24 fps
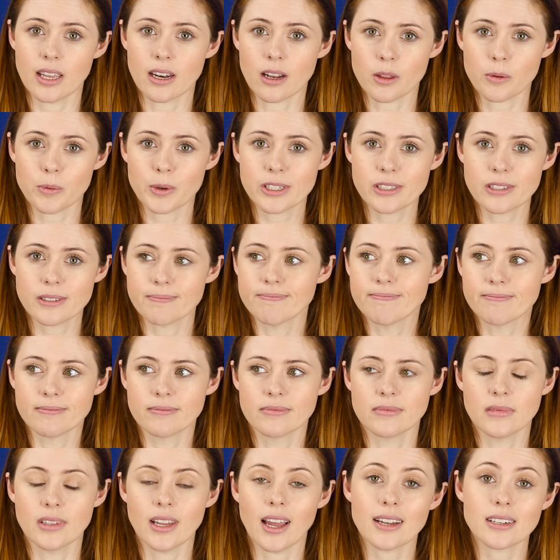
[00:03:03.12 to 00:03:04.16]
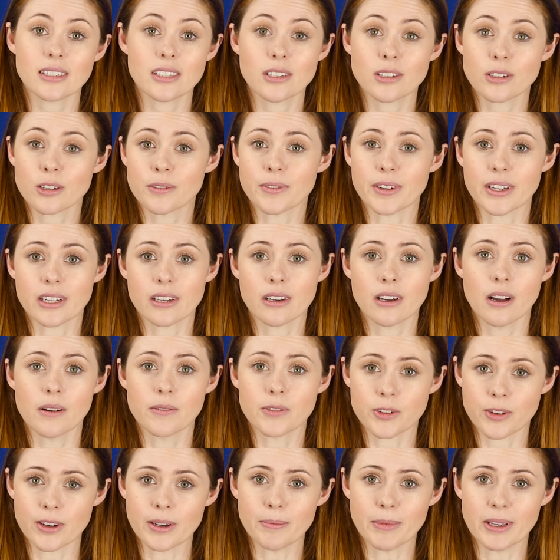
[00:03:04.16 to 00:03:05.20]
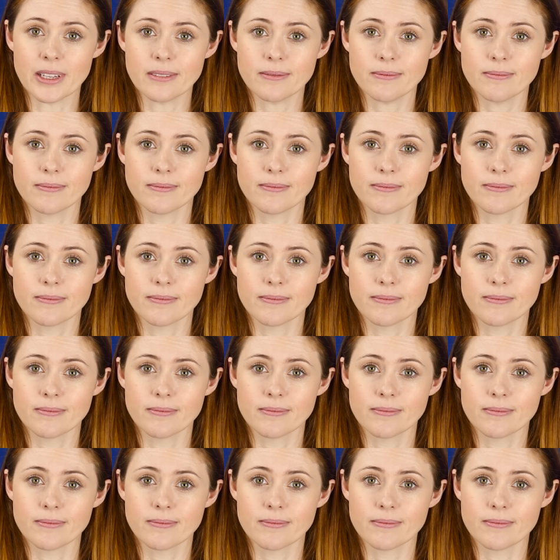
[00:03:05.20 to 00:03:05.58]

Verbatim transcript: In other words, not deserving of treatment.